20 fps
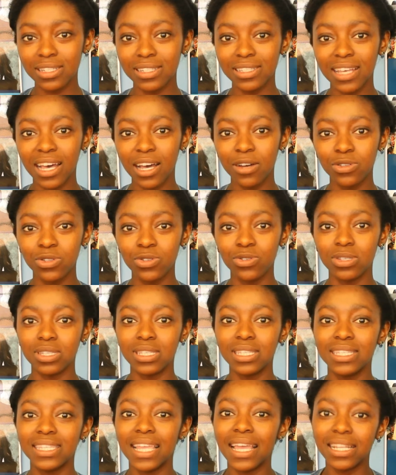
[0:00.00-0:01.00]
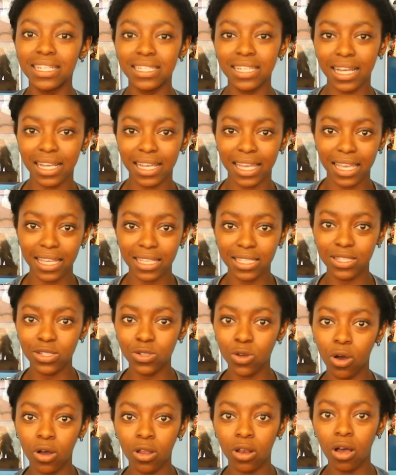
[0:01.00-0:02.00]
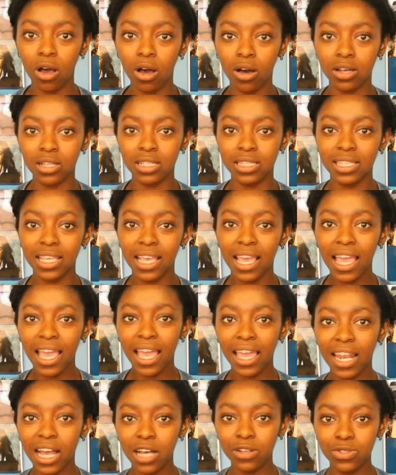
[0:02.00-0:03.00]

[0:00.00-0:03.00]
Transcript: us how to stand against all odds and how